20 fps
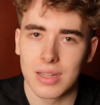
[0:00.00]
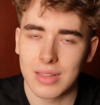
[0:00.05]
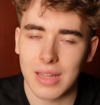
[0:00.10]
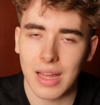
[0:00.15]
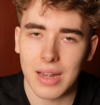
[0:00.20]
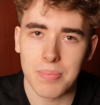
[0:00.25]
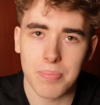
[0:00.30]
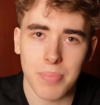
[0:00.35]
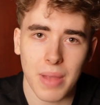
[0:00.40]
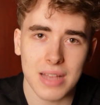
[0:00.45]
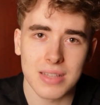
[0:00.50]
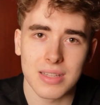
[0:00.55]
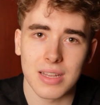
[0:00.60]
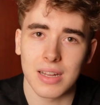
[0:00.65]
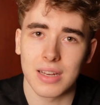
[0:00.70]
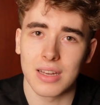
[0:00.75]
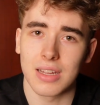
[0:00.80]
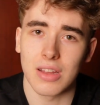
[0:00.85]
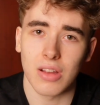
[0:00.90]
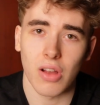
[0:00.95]
Then
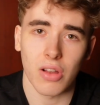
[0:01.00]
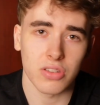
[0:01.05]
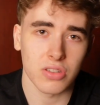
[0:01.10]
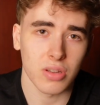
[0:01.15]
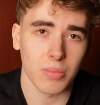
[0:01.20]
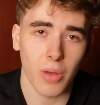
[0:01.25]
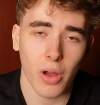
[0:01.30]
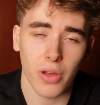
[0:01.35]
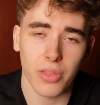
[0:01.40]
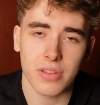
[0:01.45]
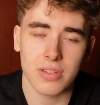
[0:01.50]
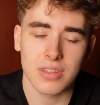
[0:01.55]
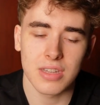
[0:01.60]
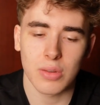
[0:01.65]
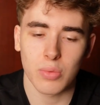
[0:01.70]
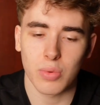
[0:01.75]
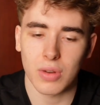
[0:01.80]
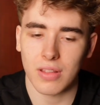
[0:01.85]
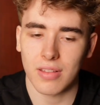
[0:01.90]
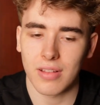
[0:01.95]
basically some other
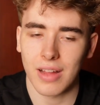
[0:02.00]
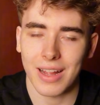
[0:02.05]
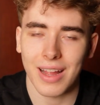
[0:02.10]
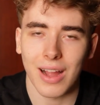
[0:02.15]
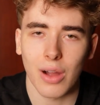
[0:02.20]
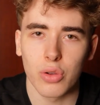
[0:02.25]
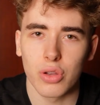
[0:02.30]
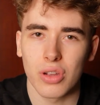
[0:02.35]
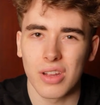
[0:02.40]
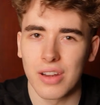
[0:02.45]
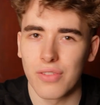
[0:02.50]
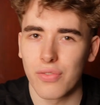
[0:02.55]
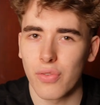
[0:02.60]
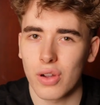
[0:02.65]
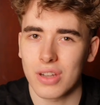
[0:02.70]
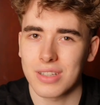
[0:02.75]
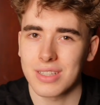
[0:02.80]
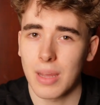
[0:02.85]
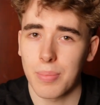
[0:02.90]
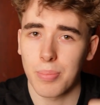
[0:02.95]
secrets, like how you can,
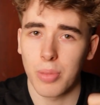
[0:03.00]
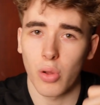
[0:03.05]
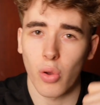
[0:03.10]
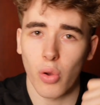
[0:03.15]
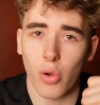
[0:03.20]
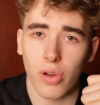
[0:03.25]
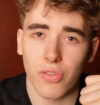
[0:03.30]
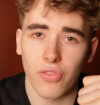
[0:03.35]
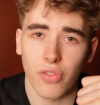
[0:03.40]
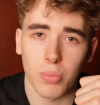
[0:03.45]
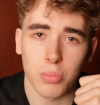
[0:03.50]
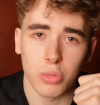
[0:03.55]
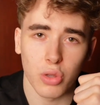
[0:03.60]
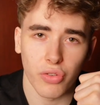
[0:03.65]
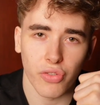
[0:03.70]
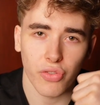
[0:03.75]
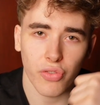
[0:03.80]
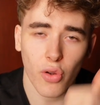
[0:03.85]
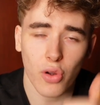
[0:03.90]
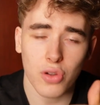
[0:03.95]
for example, earn from your
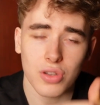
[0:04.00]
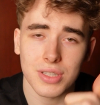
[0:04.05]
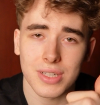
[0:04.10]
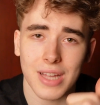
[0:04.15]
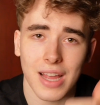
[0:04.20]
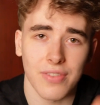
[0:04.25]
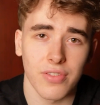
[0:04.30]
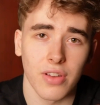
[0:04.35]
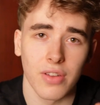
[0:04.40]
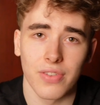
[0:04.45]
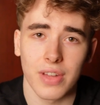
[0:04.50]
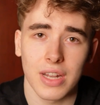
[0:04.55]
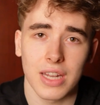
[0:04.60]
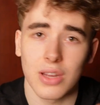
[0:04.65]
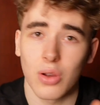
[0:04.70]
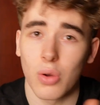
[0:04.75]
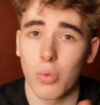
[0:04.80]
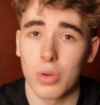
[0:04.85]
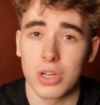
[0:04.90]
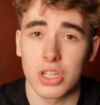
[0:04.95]
first ever
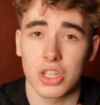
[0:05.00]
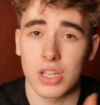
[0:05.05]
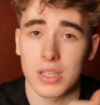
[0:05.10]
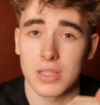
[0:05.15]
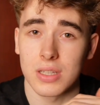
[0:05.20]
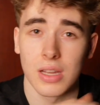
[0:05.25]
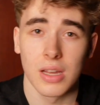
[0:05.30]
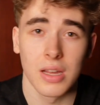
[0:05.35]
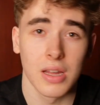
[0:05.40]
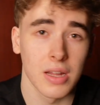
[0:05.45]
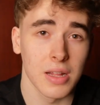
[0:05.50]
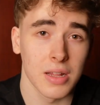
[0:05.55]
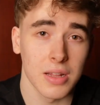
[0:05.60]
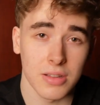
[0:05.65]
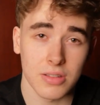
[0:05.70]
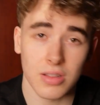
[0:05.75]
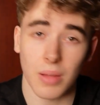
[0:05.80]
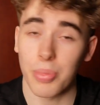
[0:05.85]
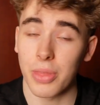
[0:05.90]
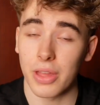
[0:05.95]
video, which is
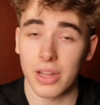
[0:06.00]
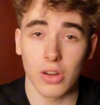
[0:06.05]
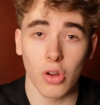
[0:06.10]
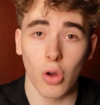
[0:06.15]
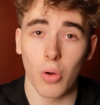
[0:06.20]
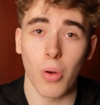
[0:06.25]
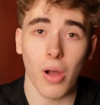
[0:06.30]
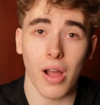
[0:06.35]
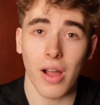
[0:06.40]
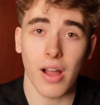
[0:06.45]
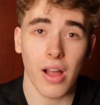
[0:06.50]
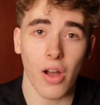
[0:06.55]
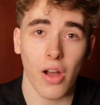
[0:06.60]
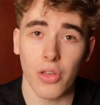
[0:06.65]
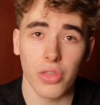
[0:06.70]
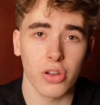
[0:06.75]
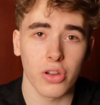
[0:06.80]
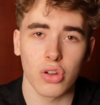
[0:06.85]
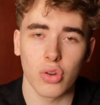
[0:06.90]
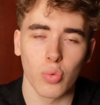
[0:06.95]
something no
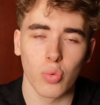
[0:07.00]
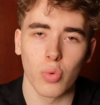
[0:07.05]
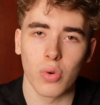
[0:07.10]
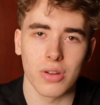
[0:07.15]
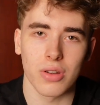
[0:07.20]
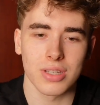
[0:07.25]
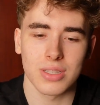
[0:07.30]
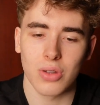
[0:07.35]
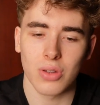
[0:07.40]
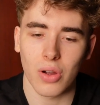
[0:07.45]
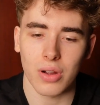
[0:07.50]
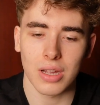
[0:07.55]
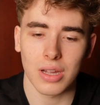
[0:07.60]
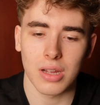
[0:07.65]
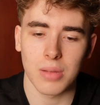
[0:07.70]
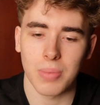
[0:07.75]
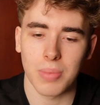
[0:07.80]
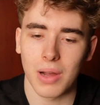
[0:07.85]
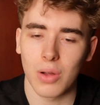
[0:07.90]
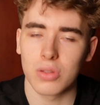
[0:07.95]
other guru is
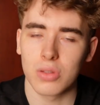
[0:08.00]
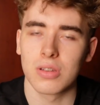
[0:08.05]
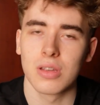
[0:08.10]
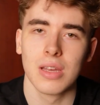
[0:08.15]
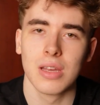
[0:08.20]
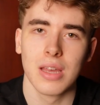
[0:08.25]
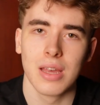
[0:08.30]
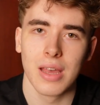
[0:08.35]
talking about.